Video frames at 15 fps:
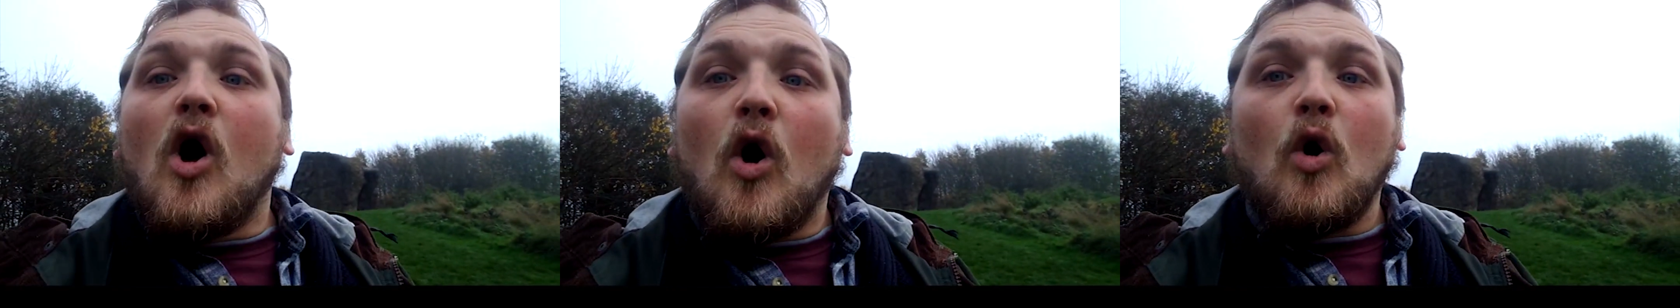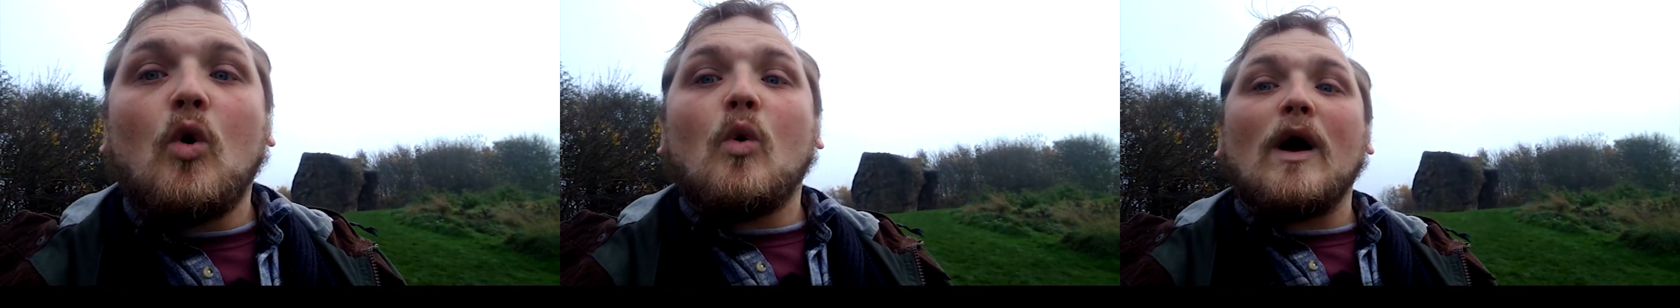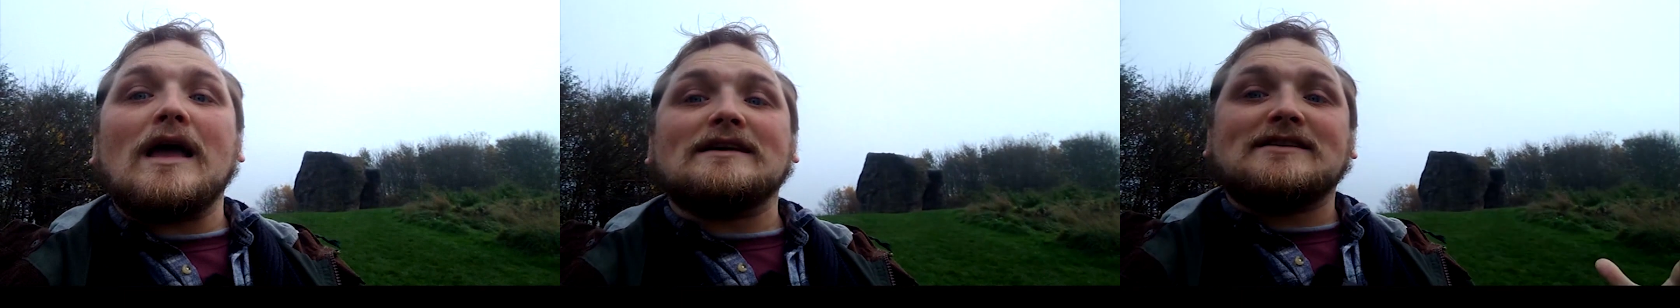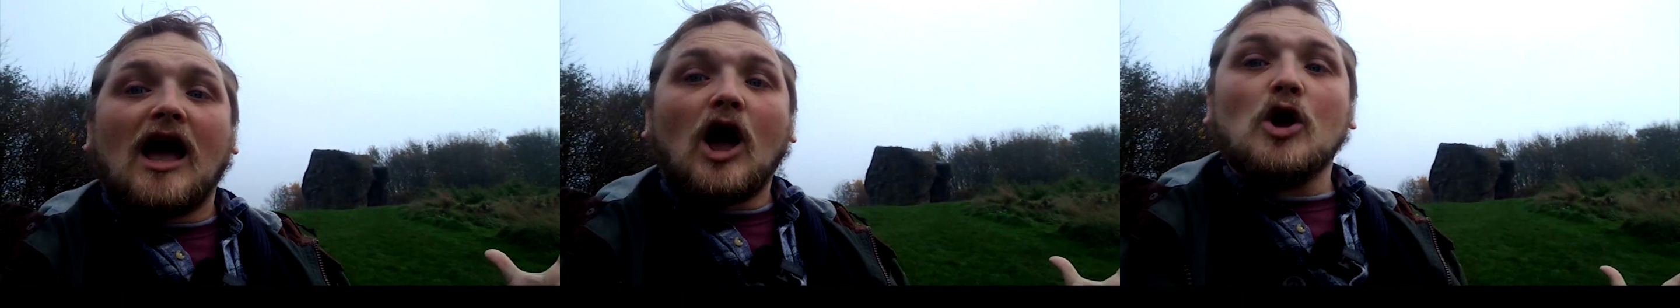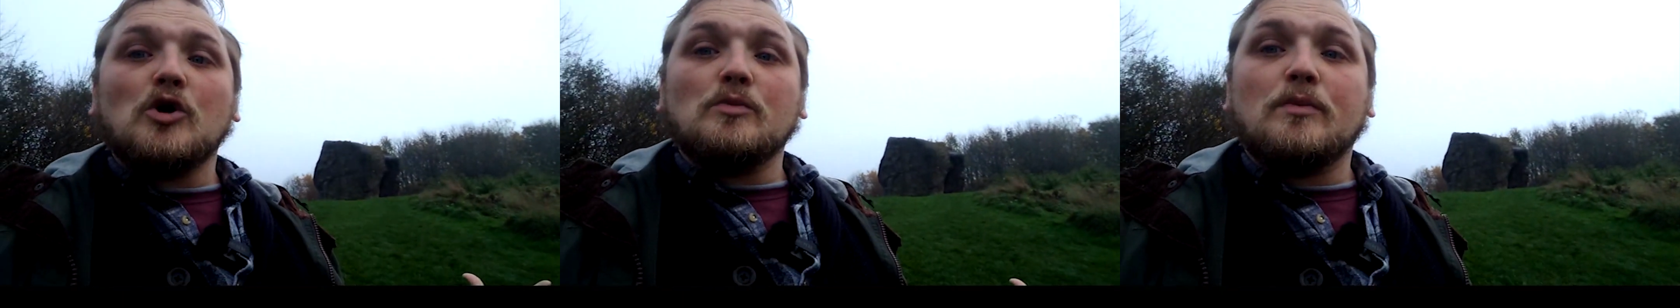always
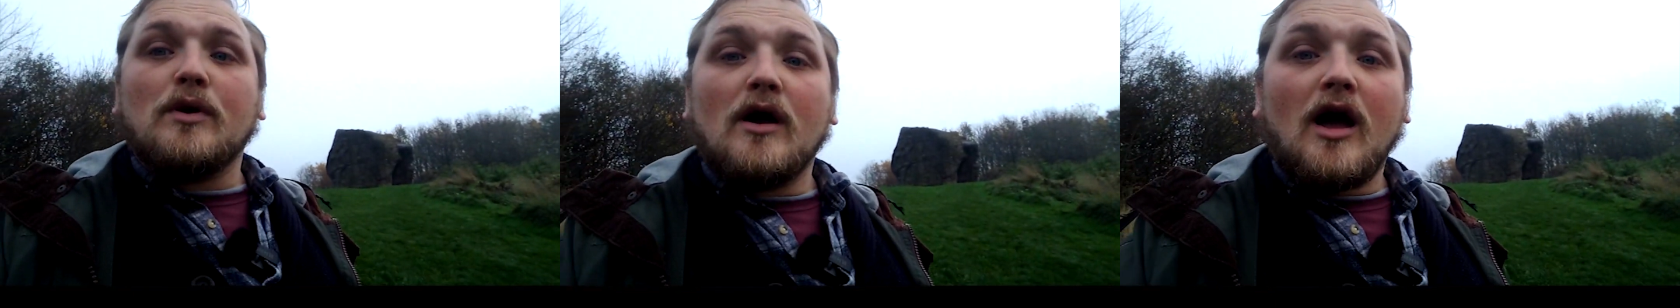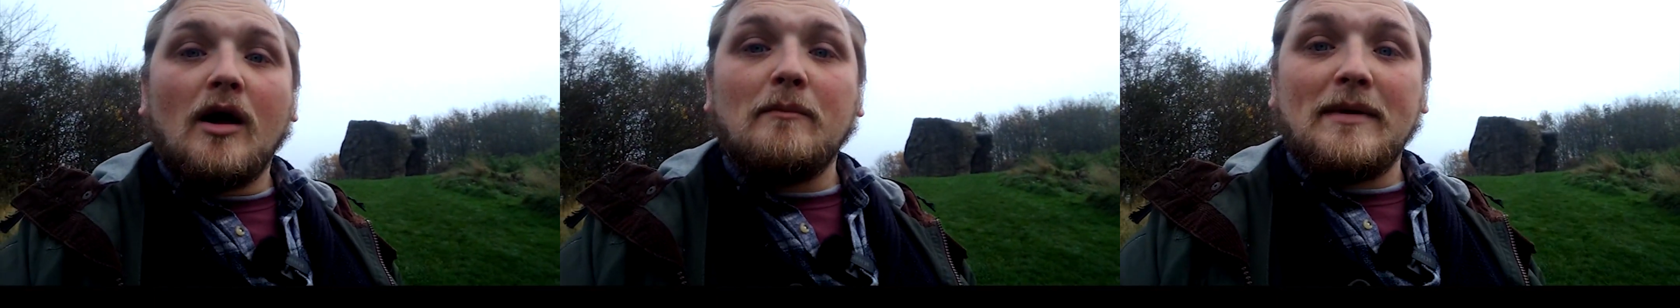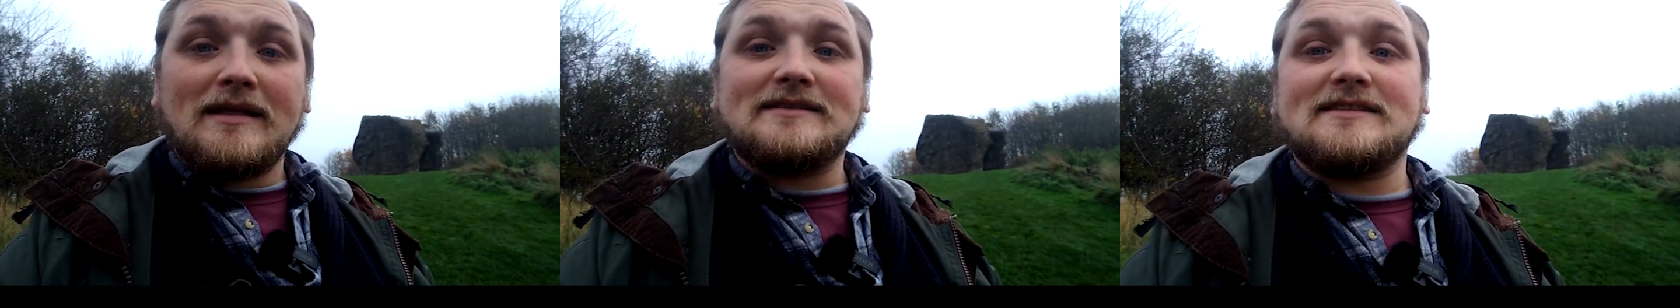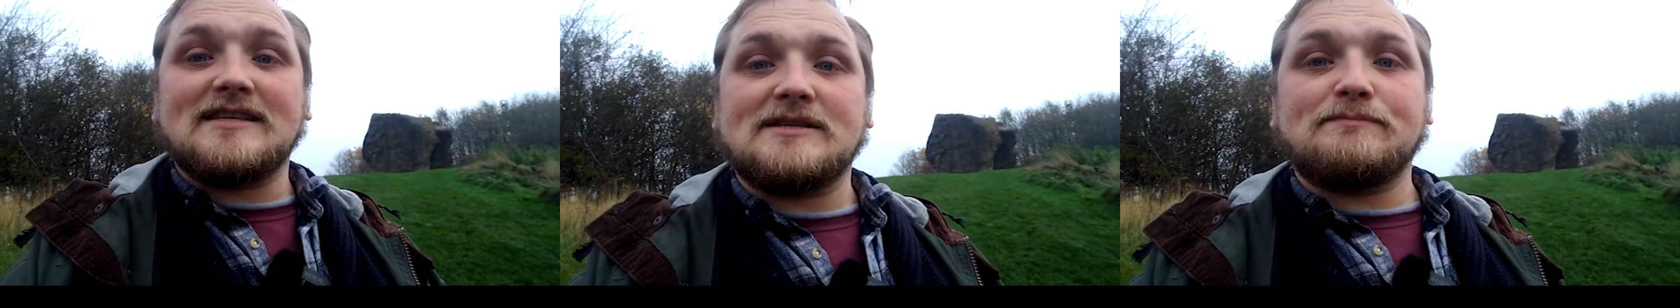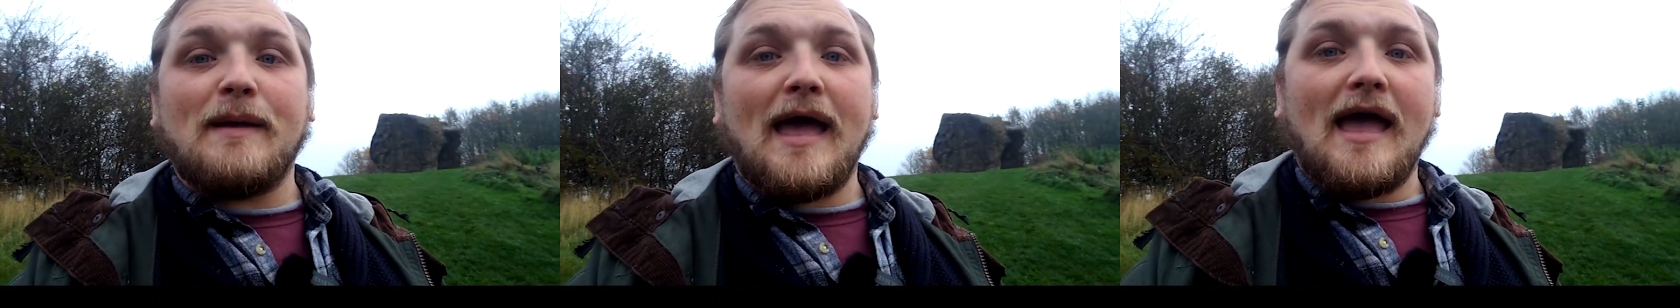hope amidst
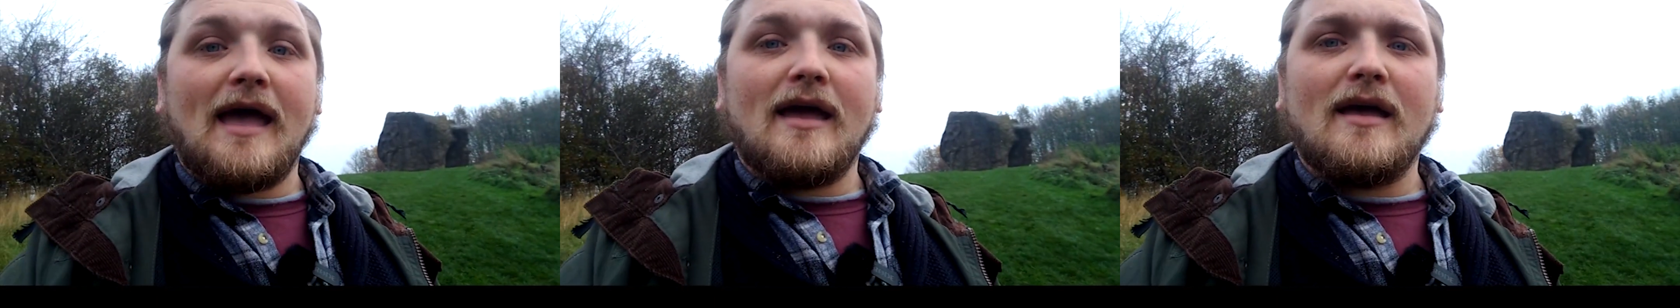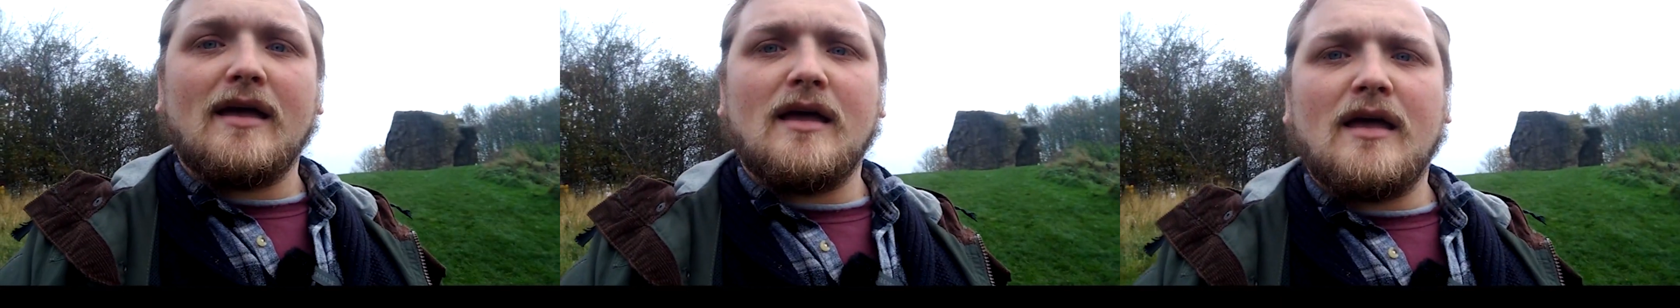despair.